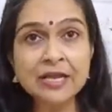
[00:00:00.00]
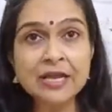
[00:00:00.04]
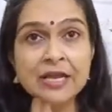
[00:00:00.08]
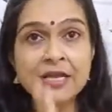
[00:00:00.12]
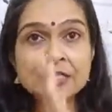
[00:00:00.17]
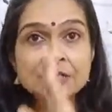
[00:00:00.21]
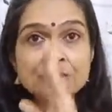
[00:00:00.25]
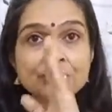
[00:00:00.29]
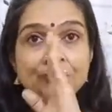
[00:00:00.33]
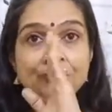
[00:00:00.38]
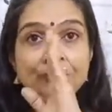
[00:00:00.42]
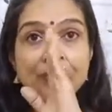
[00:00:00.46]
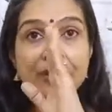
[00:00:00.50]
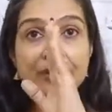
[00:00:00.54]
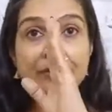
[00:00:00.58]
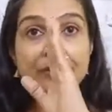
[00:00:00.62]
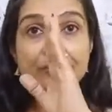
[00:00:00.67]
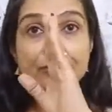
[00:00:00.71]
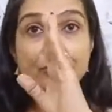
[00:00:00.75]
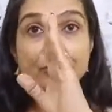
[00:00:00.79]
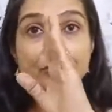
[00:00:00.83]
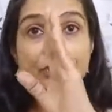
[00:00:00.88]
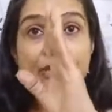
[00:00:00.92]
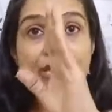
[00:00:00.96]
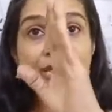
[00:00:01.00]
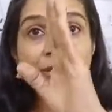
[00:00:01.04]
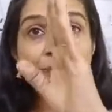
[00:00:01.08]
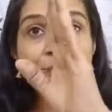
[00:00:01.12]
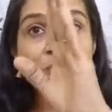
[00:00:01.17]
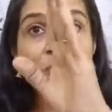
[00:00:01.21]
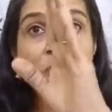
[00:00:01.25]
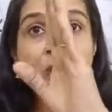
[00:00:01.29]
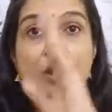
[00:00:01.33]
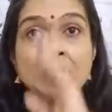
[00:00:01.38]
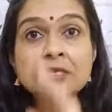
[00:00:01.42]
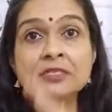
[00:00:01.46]
So when you
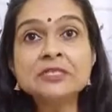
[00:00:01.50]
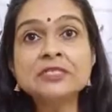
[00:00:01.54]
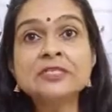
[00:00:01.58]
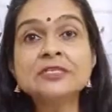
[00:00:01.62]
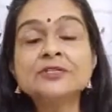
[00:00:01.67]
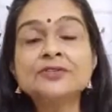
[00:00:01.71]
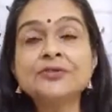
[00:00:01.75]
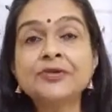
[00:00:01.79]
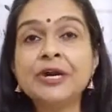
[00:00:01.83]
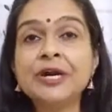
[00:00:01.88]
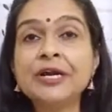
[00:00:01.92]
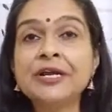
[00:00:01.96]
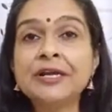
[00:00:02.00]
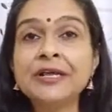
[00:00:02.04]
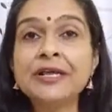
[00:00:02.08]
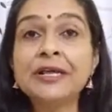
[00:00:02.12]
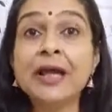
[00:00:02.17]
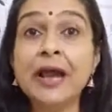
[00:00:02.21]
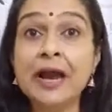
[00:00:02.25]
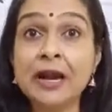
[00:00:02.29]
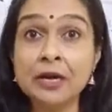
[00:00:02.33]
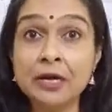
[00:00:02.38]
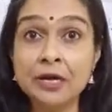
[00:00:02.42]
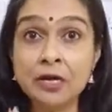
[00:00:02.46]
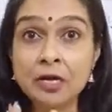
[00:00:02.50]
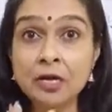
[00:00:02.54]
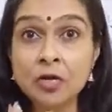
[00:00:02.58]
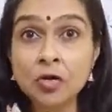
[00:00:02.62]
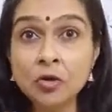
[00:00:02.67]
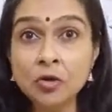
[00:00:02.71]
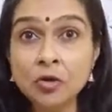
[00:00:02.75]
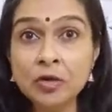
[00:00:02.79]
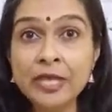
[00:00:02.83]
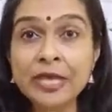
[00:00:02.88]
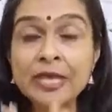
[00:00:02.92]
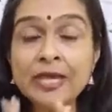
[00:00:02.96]
keep concentrating and
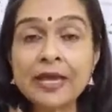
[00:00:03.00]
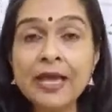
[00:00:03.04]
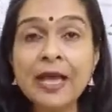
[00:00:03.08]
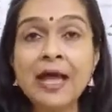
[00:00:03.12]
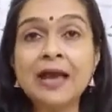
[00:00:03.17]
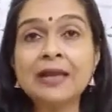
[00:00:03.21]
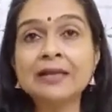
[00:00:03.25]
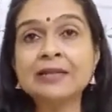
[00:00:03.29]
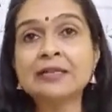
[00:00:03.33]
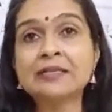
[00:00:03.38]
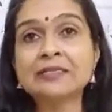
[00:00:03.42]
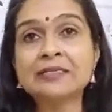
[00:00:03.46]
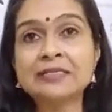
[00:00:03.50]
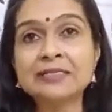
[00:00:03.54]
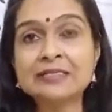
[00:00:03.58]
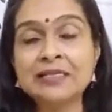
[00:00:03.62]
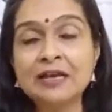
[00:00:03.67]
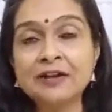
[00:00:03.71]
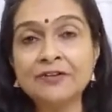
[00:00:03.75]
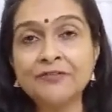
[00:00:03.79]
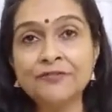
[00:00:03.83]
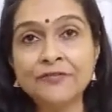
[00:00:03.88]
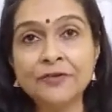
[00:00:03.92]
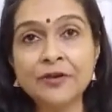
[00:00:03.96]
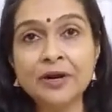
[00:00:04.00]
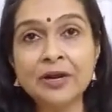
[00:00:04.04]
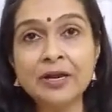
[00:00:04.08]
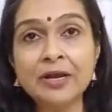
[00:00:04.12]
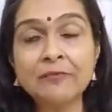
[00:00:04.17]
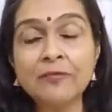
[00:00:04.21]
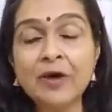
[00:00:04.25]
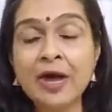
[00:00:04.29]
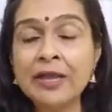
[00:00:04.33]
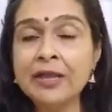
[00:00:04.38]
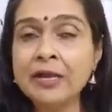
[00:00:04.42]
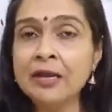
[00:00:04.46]
looking at the sun for a
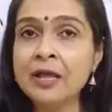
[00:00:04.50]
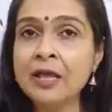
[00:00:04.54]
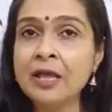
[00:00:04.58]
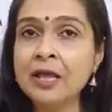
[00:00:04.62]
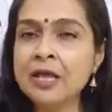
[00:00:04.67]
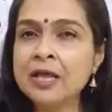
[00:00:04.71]
while,